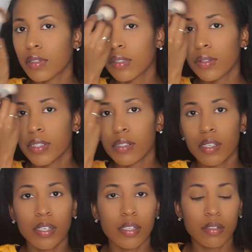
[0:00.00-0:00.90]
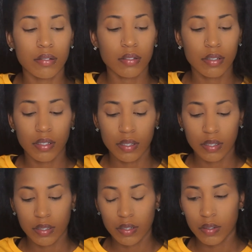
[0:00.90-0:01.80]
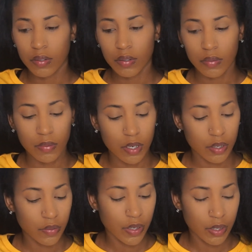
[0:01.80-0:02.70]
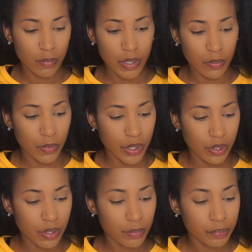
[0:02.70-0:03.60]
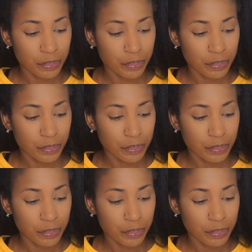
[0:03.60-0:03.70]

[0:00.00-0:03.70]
Louis is like walking around being weird.